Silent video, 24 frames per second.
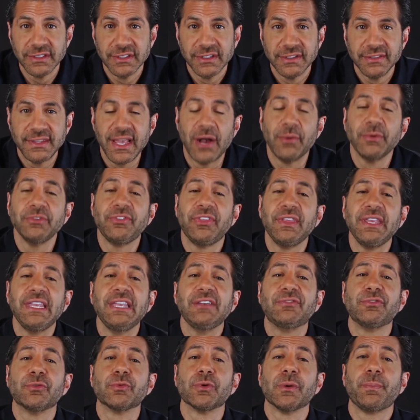That was the
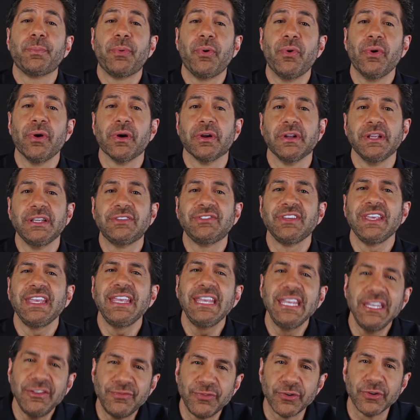evil report. It's
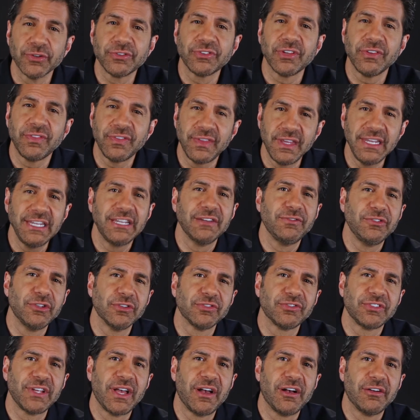evil to think of
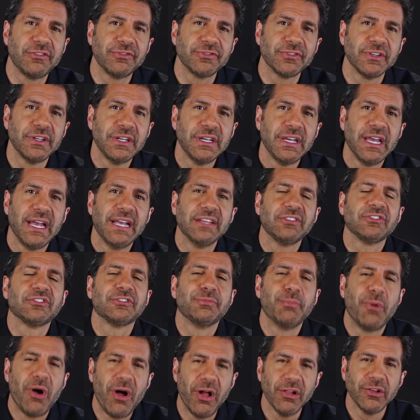yourself as
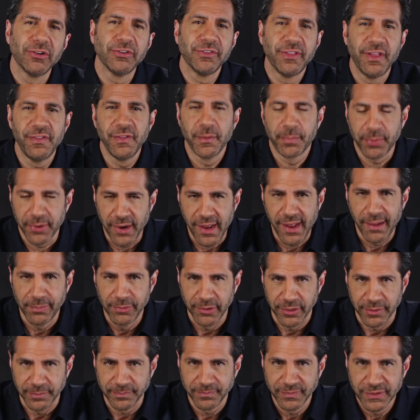smaller than the
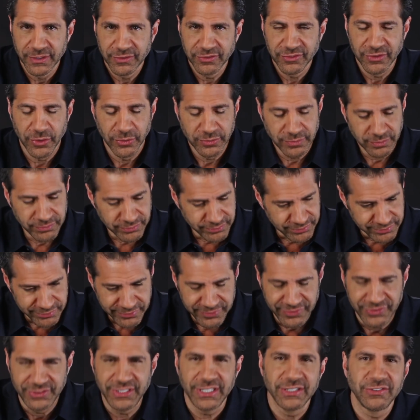problem. So
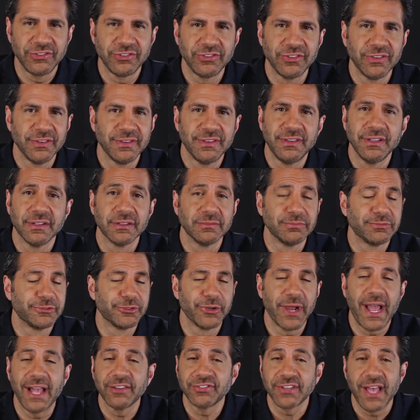ditch the
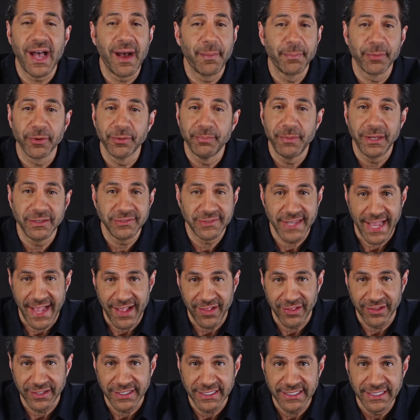grasshopper
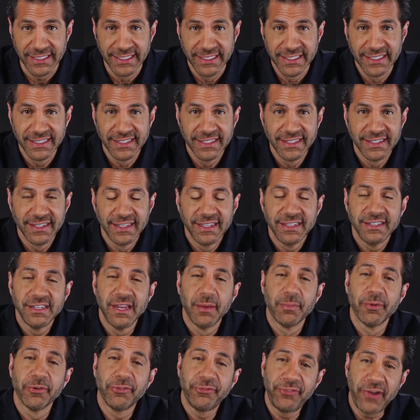mentality.
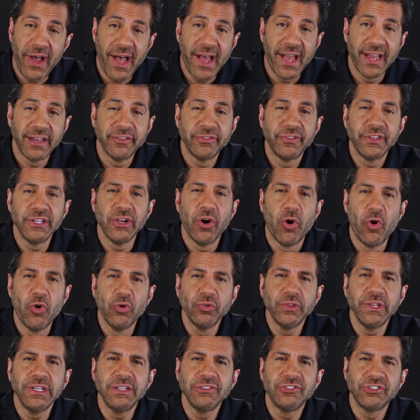Number five, the
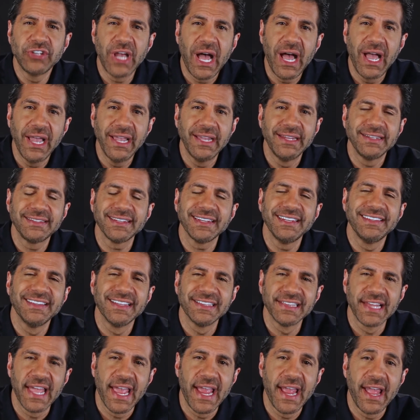only giant in the
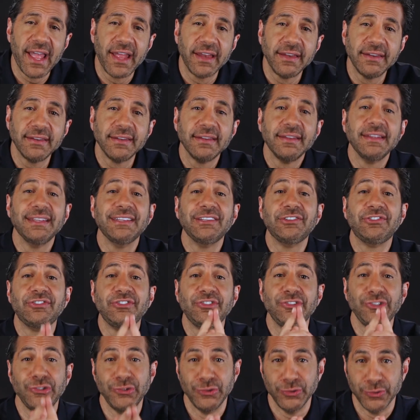land is
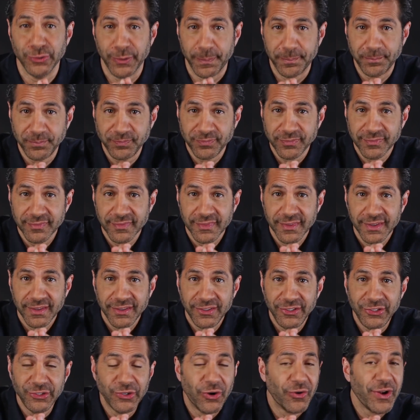you.
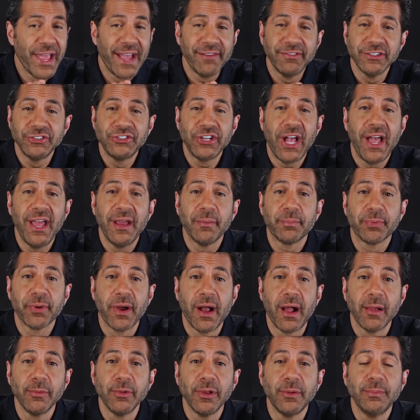You don't have a giant
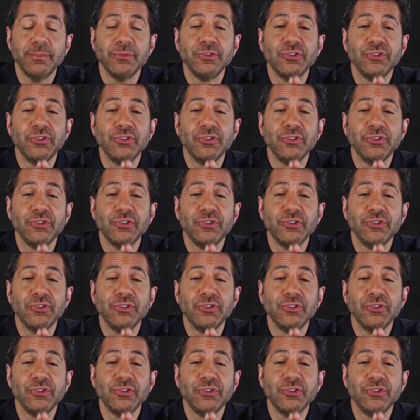problem.